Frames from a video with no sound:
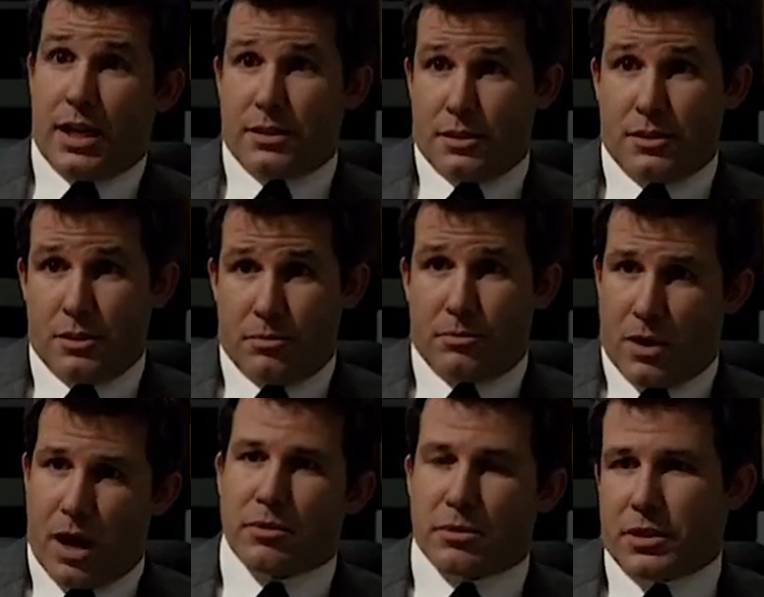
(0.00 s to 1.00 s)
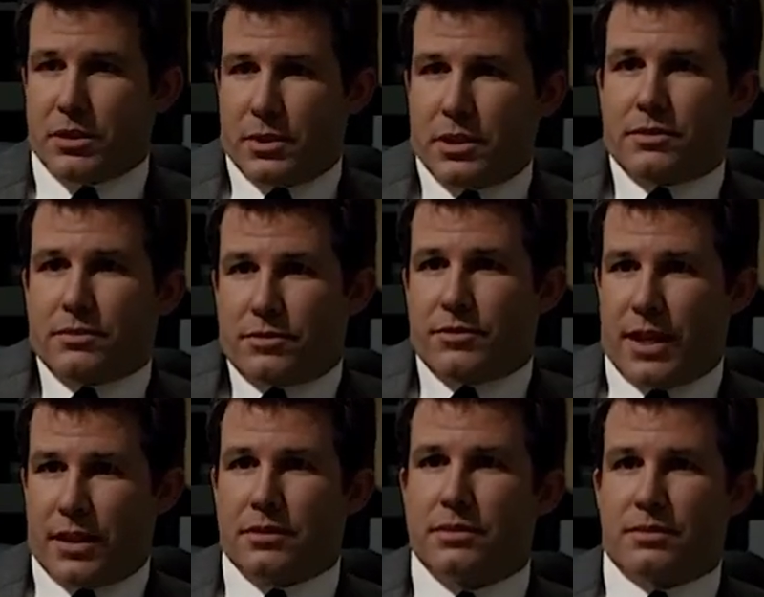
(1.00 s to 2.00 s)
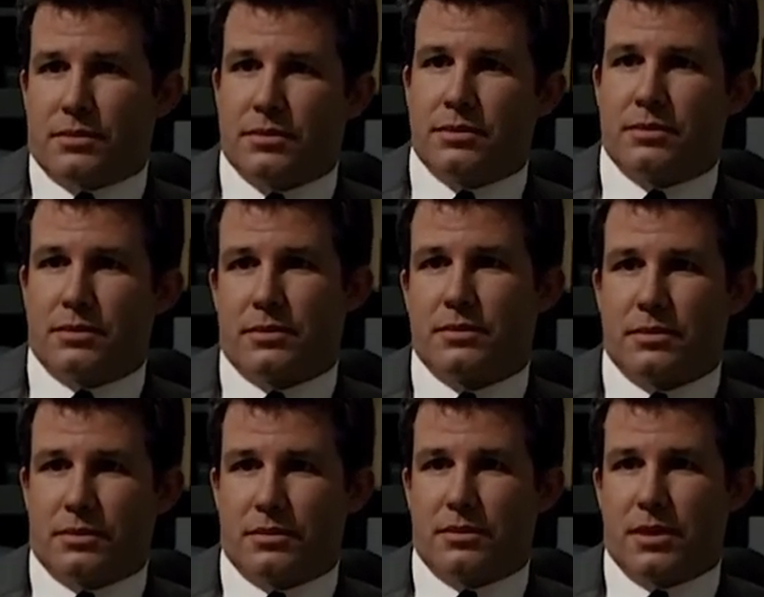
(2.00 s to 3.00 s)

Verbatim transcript: He says that he will accept the group as is for now,